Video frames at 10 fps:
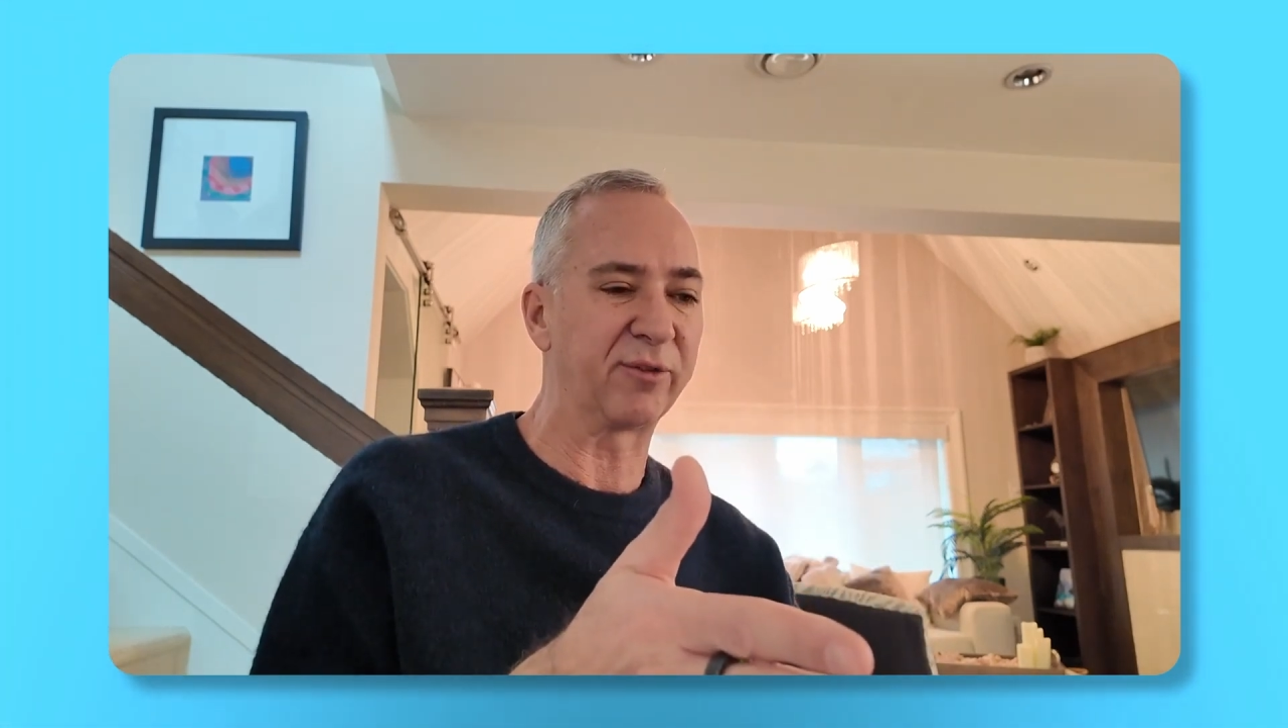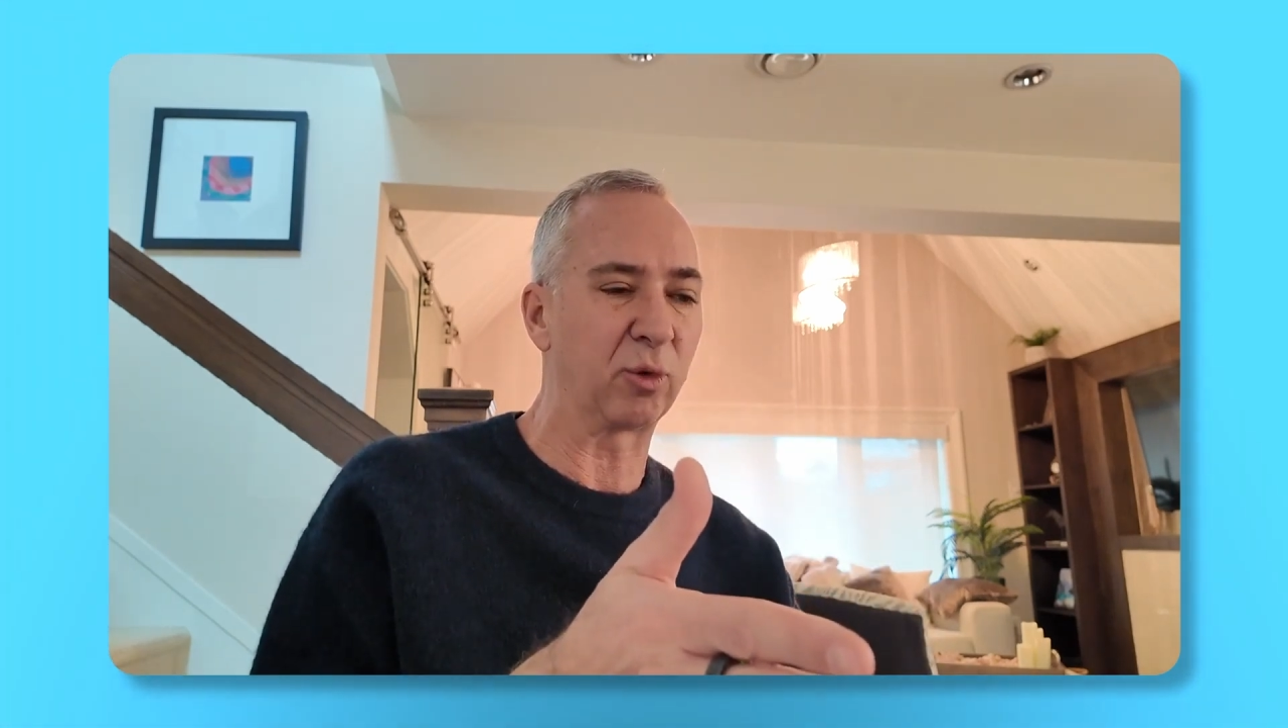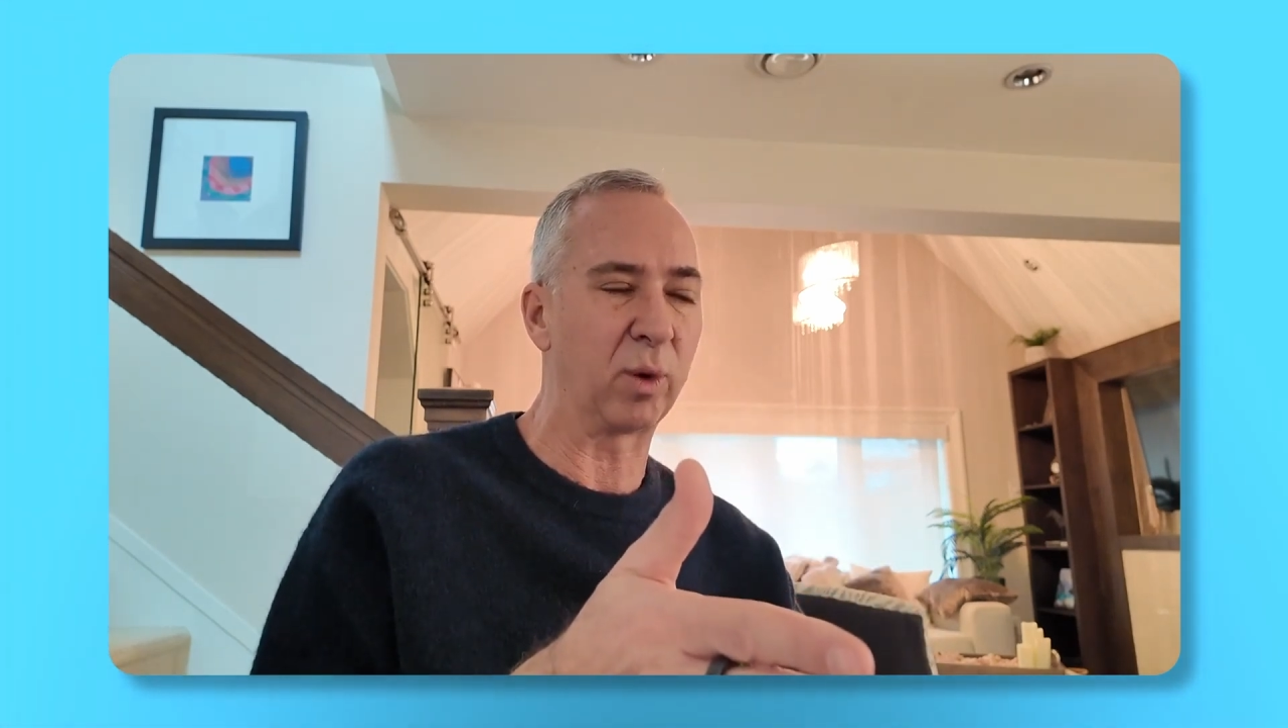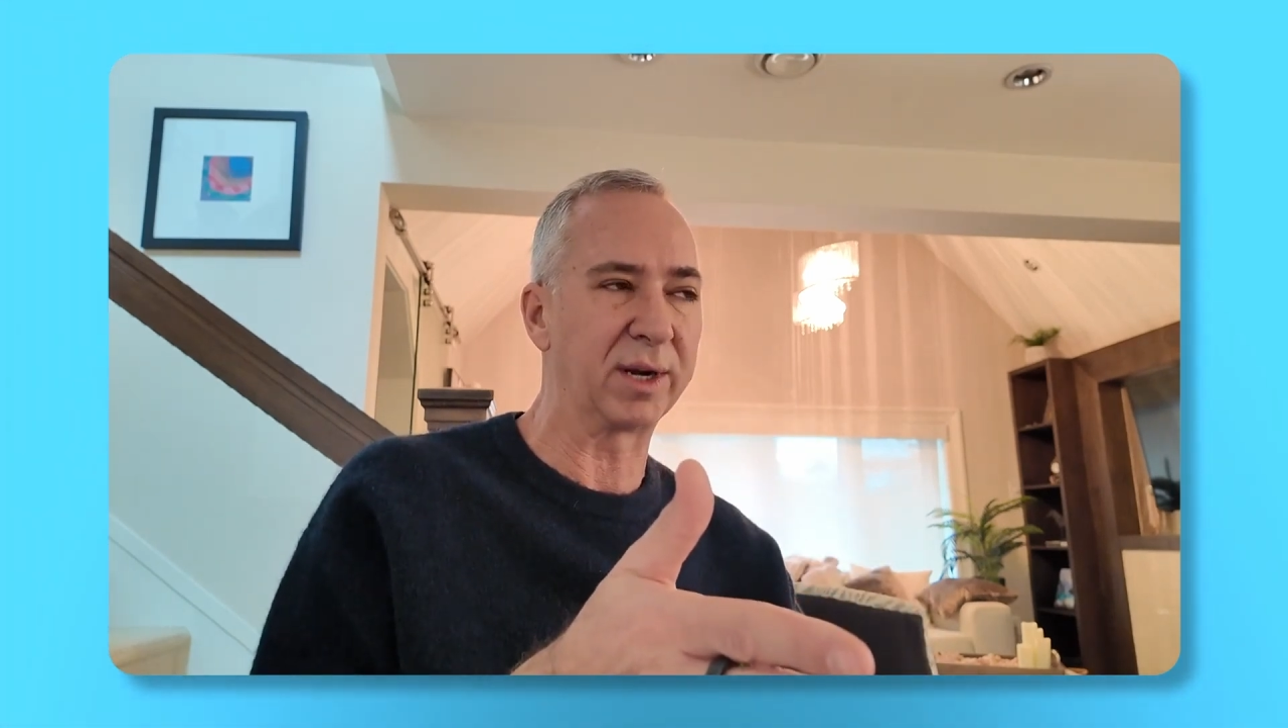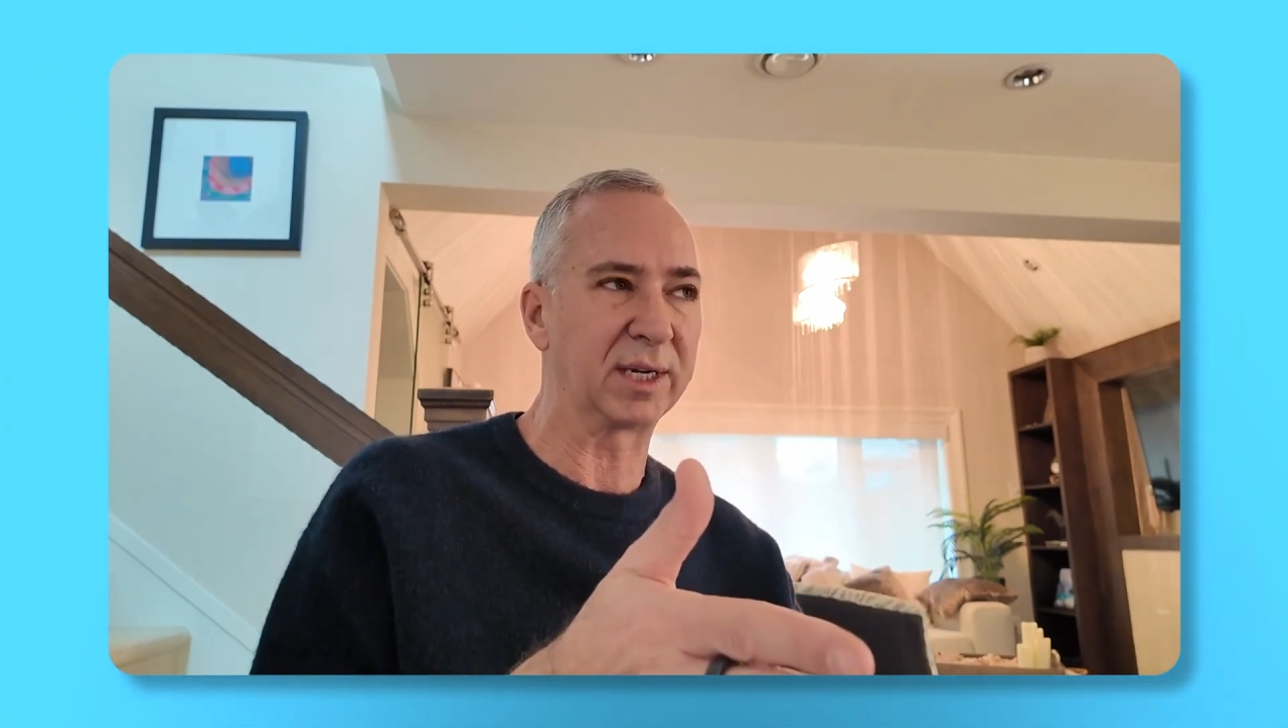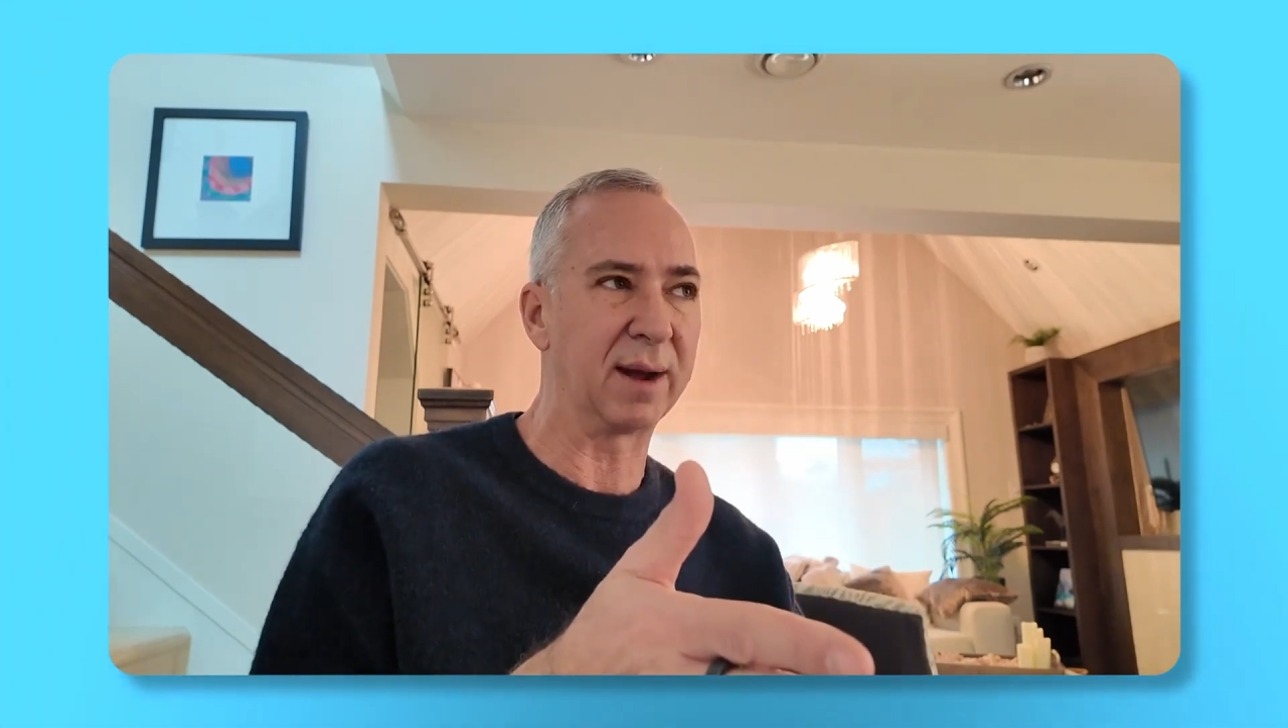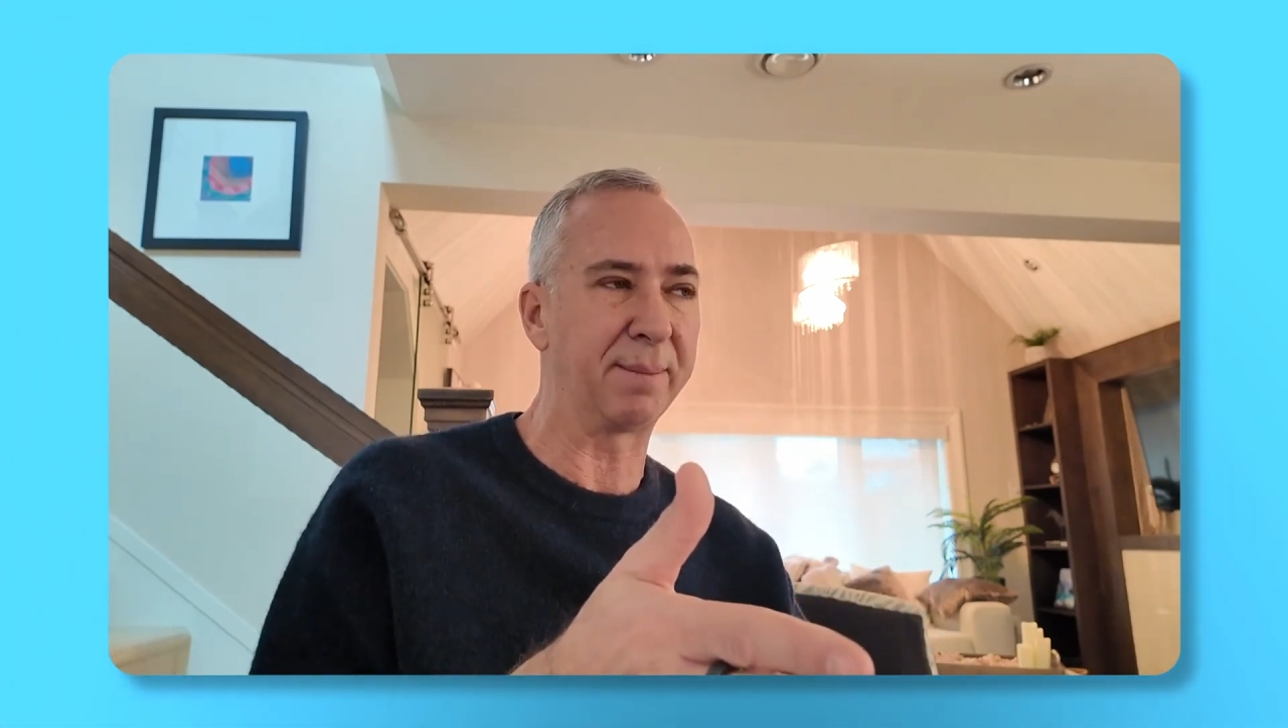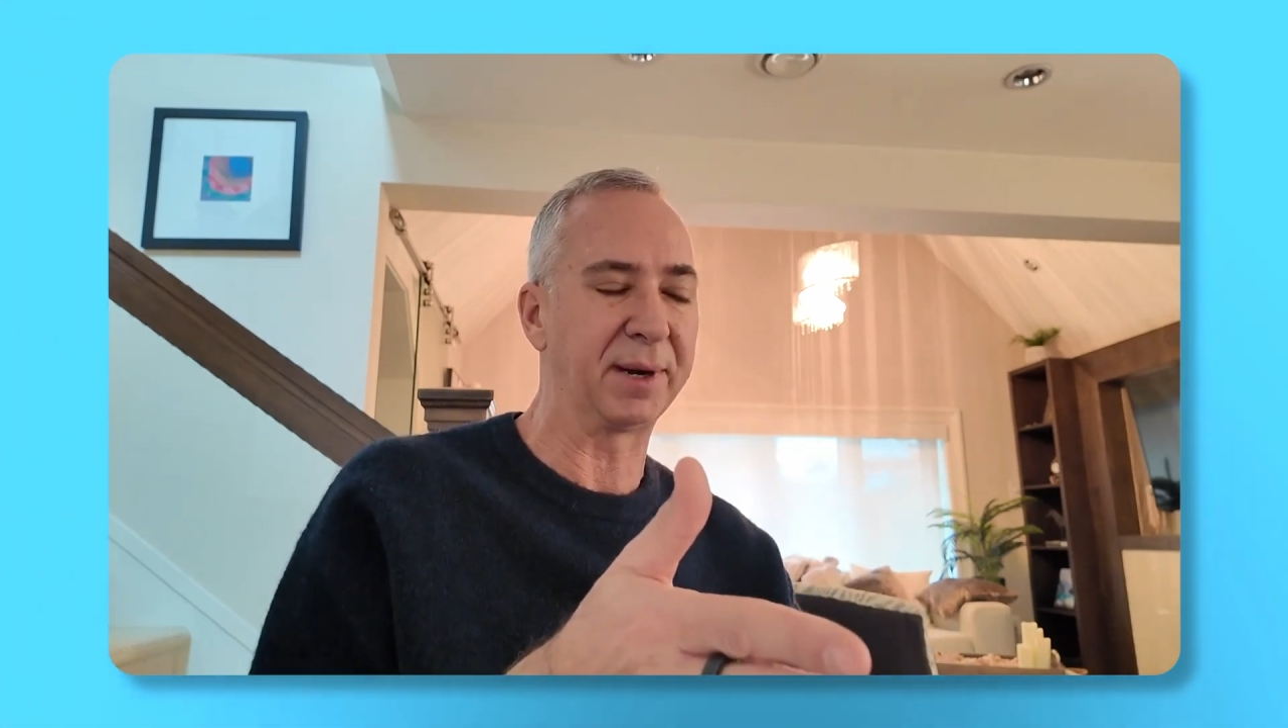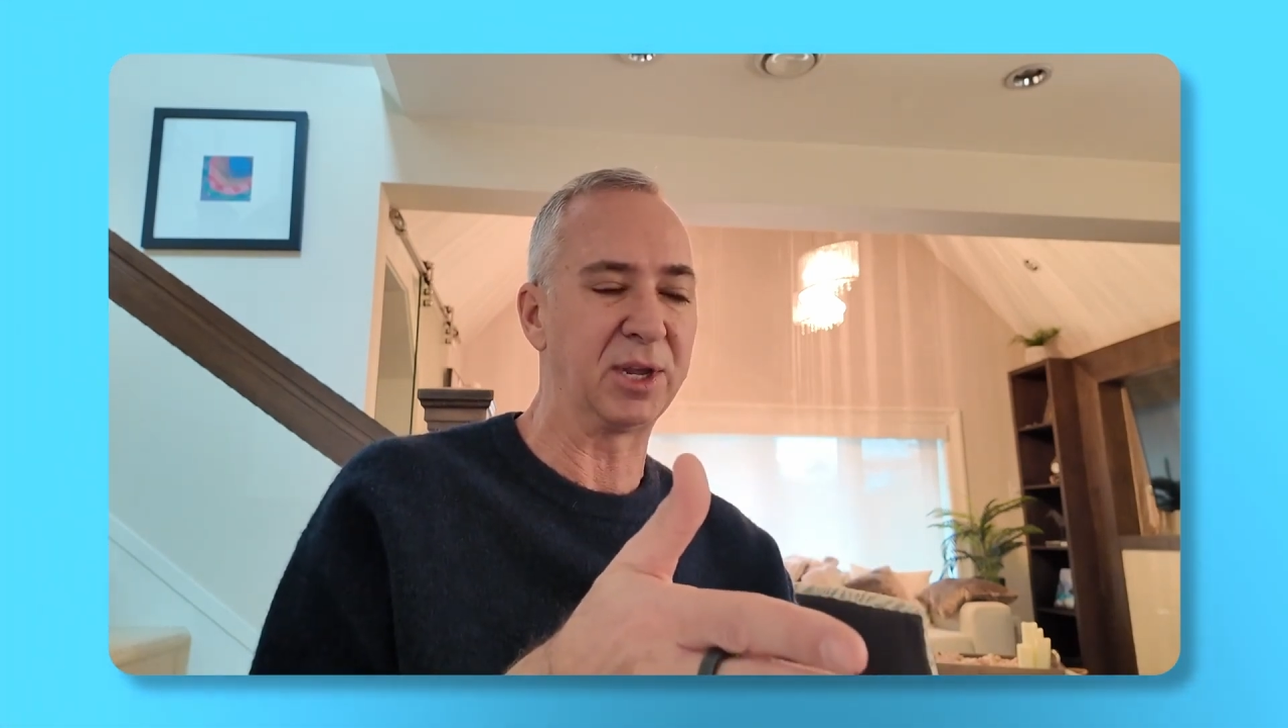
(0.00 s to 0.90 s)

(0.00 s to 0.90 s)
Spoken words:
for one company,